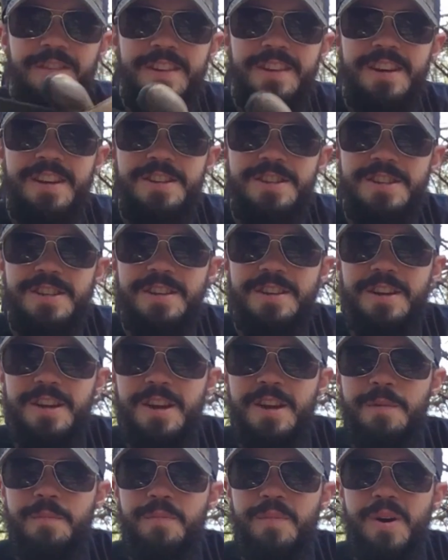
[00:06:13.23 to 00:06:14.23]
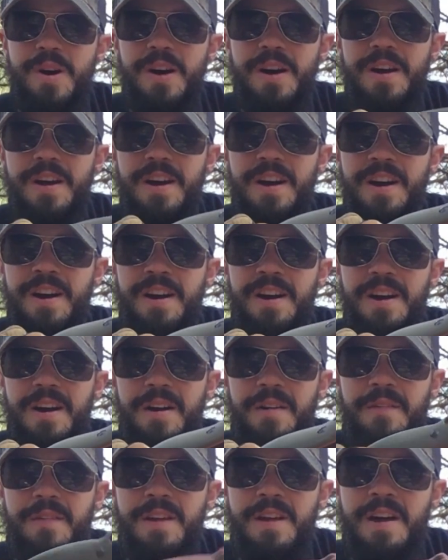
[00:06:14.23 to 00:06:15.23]
of attention, but
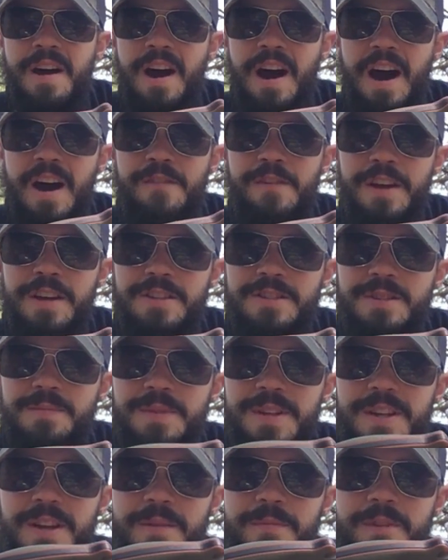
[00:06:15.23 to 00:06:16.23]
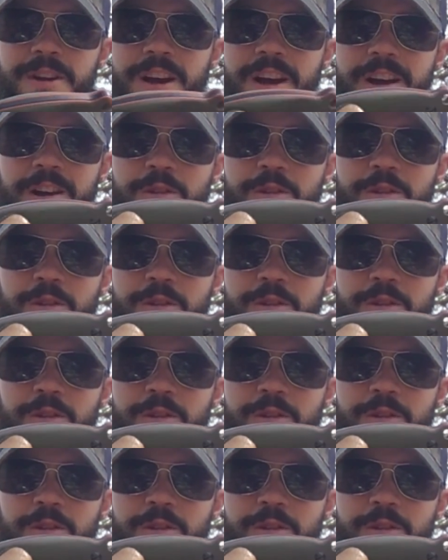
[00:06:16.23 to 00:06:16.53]
I've actually become